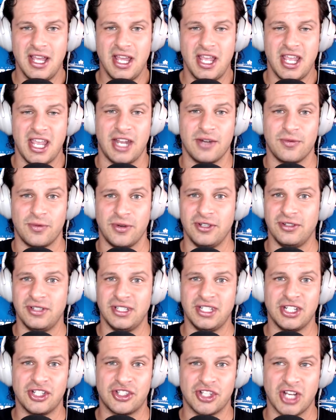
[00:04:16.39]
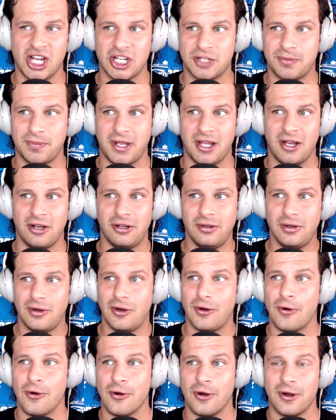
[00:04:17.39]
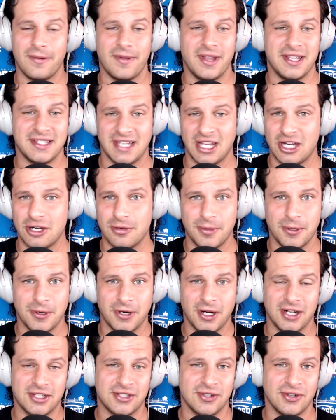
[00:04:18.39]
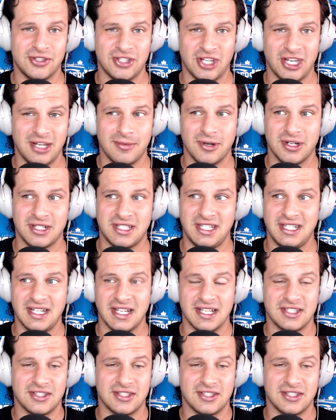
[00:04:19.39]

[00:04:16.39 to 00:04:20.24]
and reel in a Josh Bell or a Xander Bogaerts or a JD Martinez.